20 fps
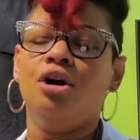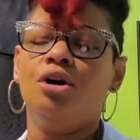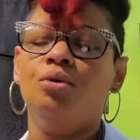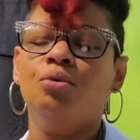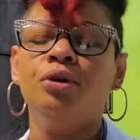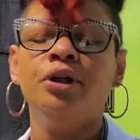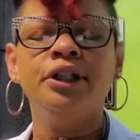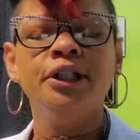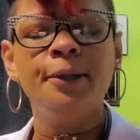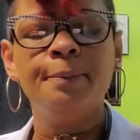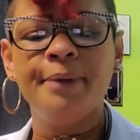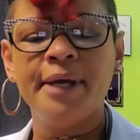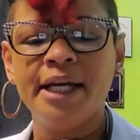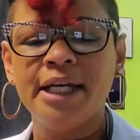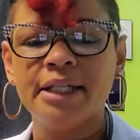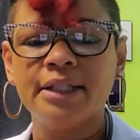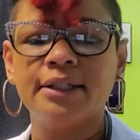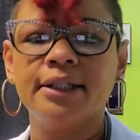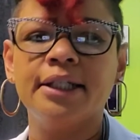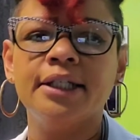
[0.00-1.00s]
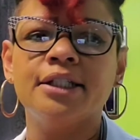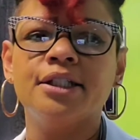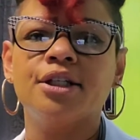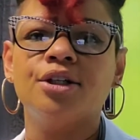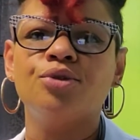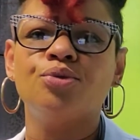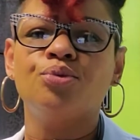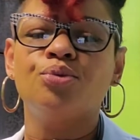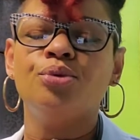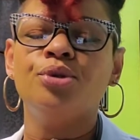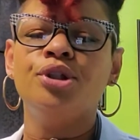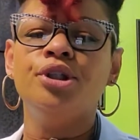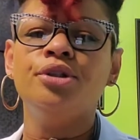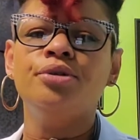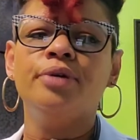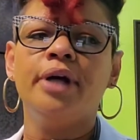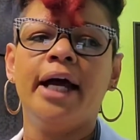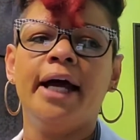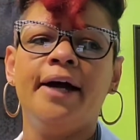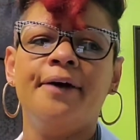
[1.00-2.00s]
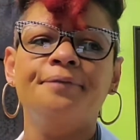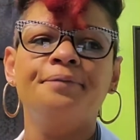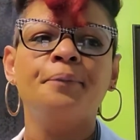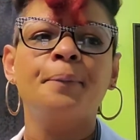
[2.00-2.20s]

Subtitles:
One of the biggest things, because we do have